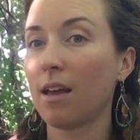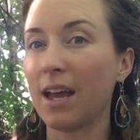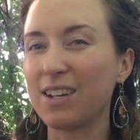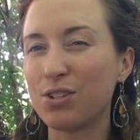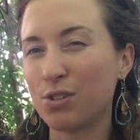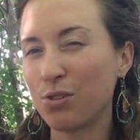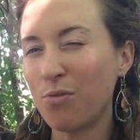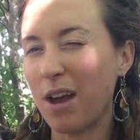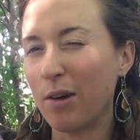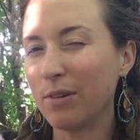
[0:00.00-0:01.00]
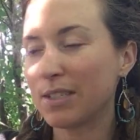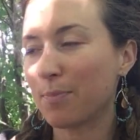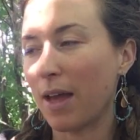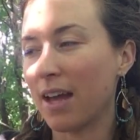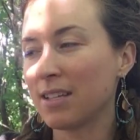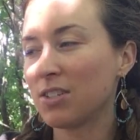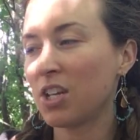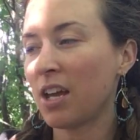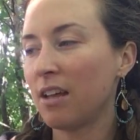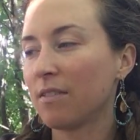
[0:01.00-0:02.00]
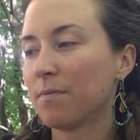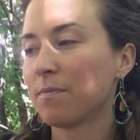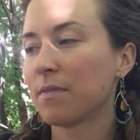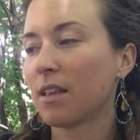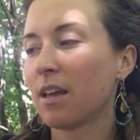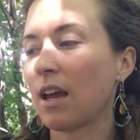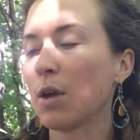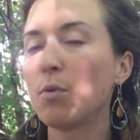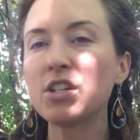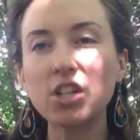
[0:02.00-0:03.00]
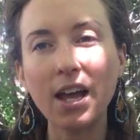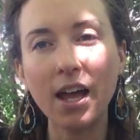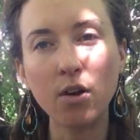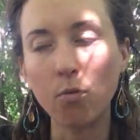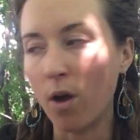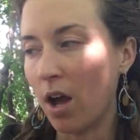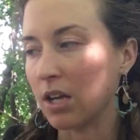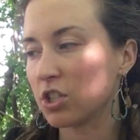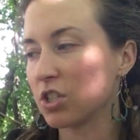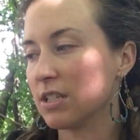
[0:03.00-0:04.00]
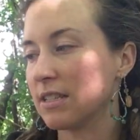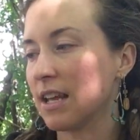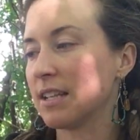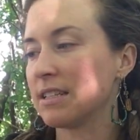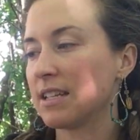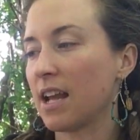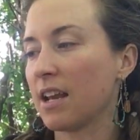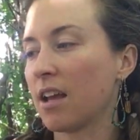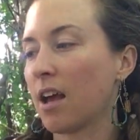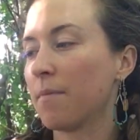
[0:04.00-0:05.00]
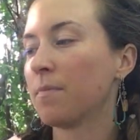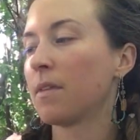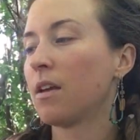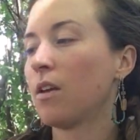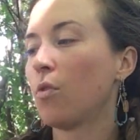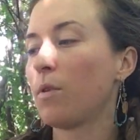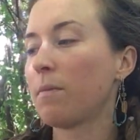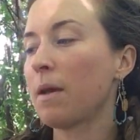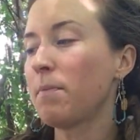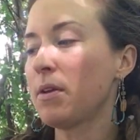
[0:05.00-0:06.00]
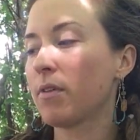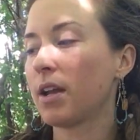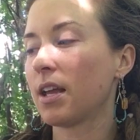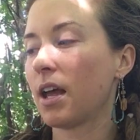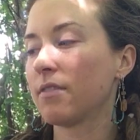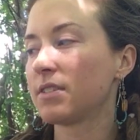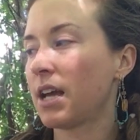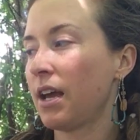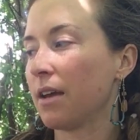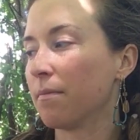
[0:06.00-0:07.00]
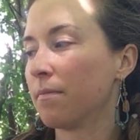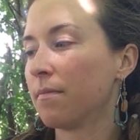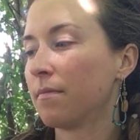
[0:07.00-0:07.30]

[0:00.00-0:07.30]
Had 2 hours passed yet? "I wish I had a watch," he said, standing up. "We might be running out of time."